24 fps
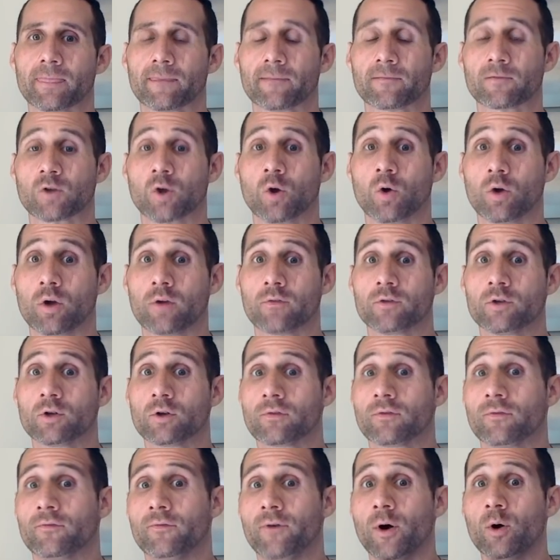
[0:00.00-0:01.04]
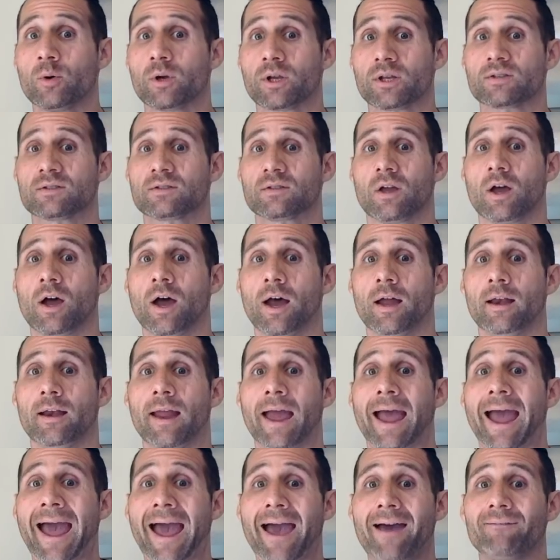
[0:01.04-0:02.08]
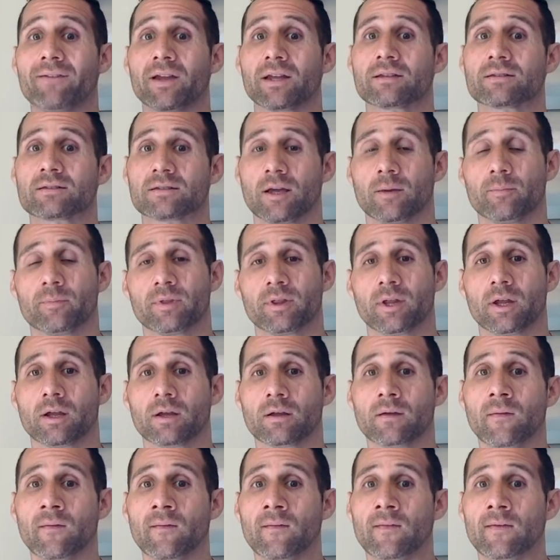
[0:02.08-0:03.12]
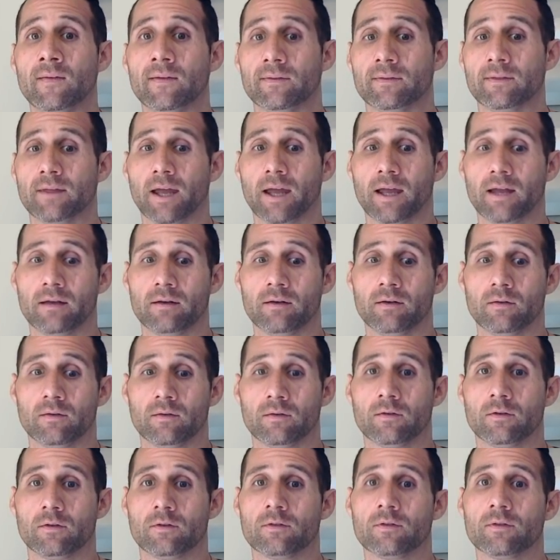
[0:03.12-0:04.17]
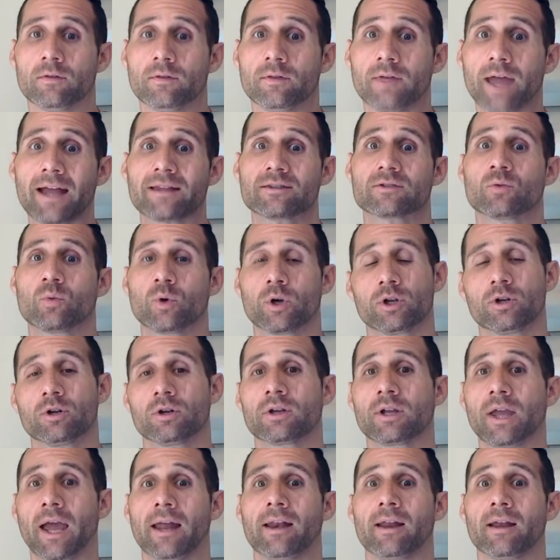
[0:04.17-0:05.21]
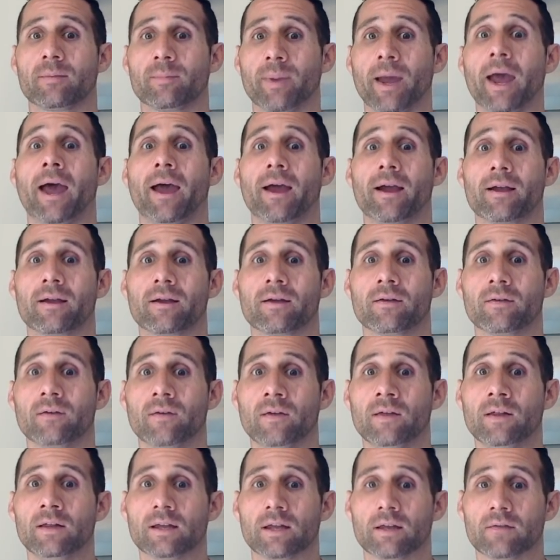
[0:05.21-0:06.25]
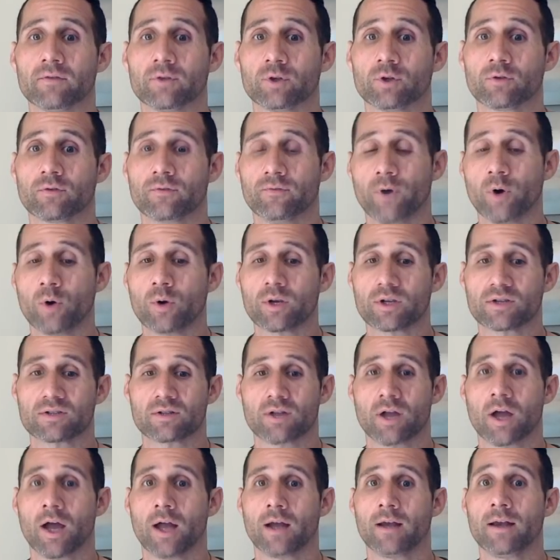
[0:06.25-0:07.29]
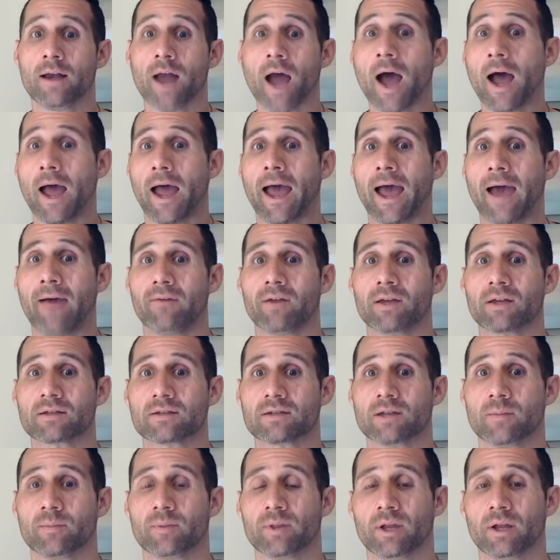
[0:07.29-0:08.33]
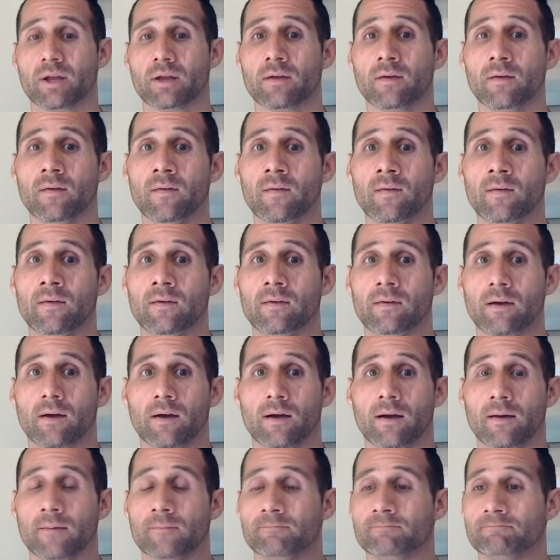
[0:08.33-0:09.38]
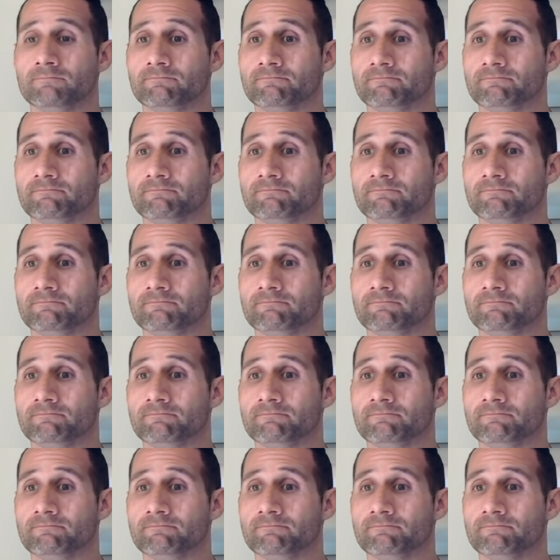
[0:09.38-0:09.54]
So if you're focused on having something, then that's what you're getting back. If you're focused on not having something, um,